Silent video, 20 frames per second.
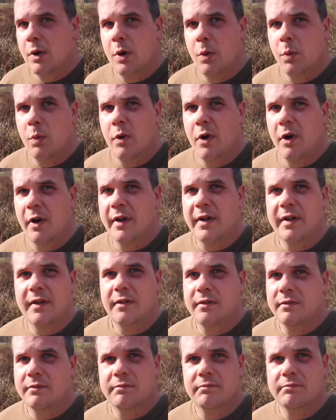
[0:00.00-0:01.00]
why
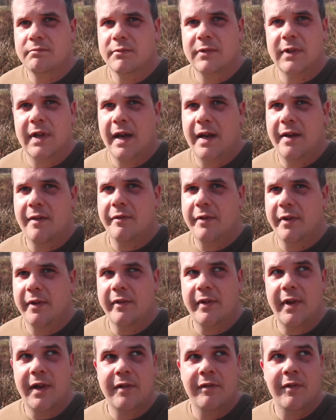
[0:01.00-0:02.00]
get it for the
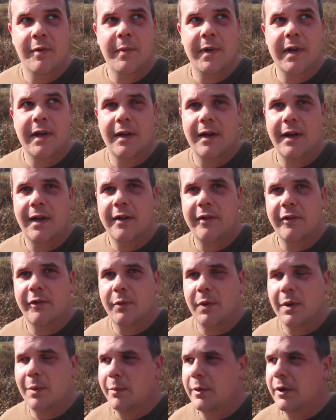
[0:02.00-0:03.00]
sake of it being the latest
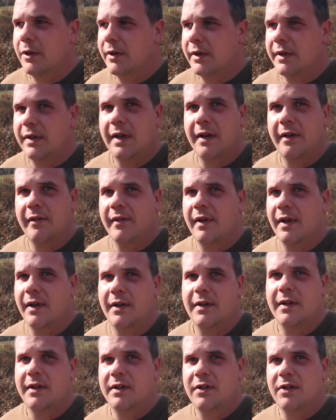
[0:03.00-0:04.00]
one when I can get
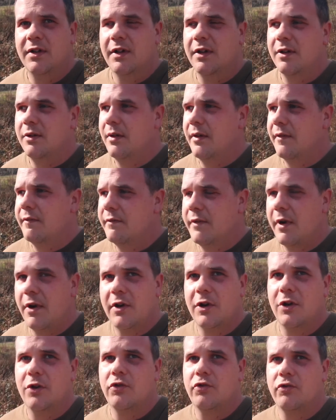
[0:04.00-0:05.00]
exactly, you know, a
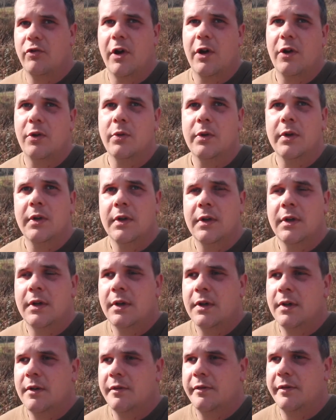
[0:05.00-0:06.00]
very good drone
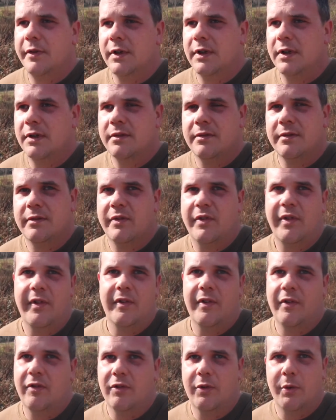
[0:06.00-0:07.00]
for
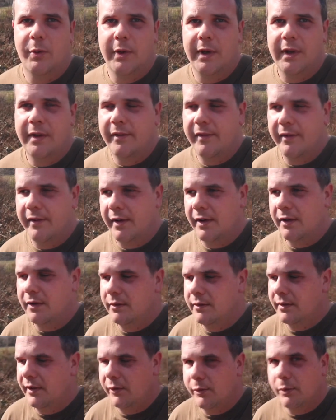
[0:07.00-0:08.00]
600 quid, so
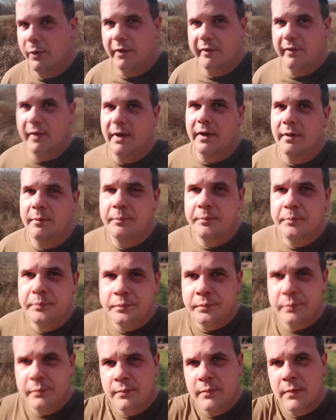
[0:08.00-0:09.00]
that's what I've done.
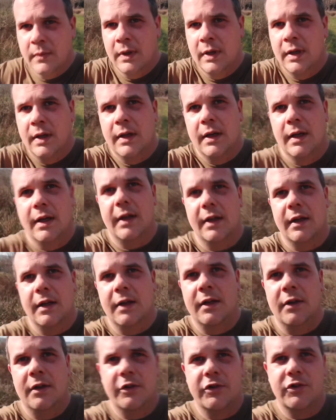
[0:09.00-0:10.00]
And
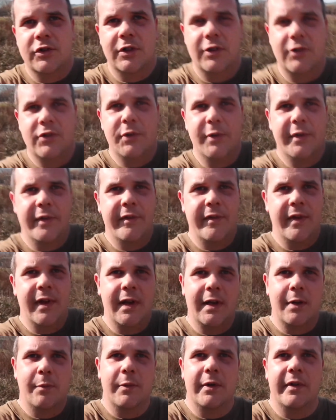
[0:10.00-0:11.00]
I'll show it to you in a
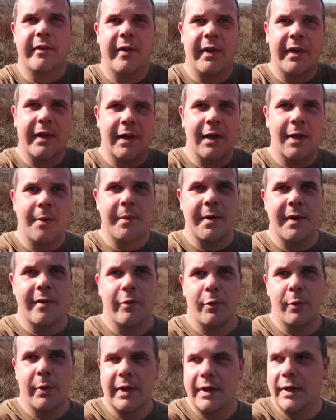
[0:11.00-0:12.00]
sec, and we'll take it up and have
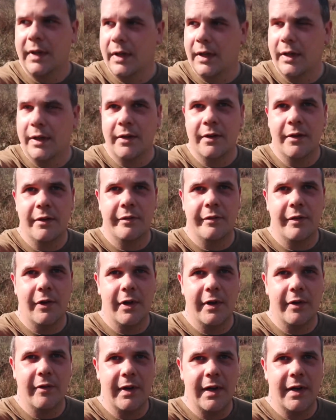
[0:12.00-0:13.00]
a quick
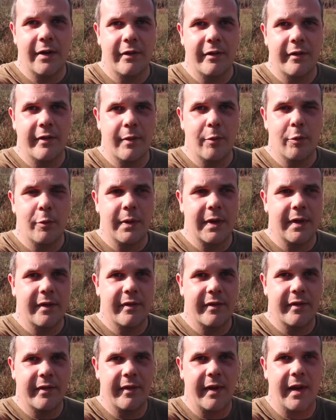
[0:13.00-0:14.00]
flight around and see what we can
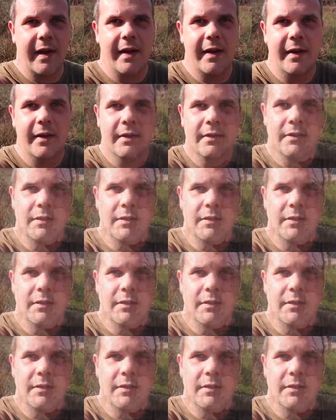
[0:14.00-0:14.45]
see.